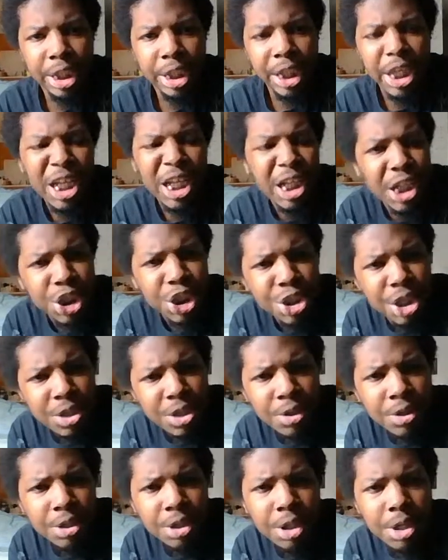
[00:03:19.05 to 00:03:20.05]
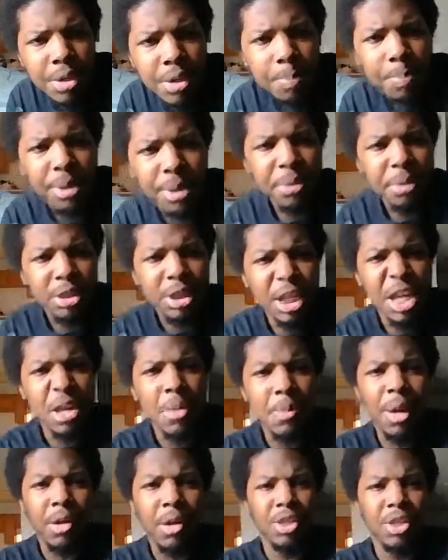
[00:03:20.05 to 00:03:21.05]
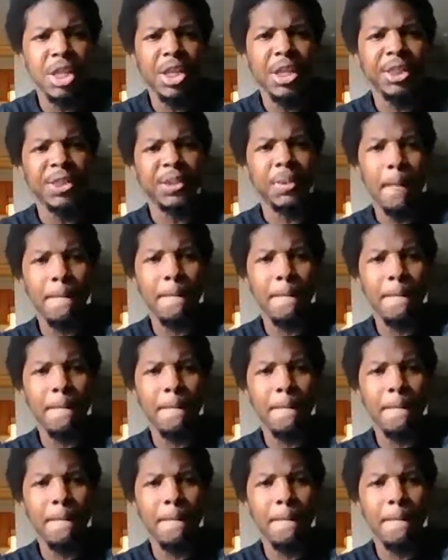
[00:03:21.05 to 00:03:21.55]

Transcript: end each other. But think about this.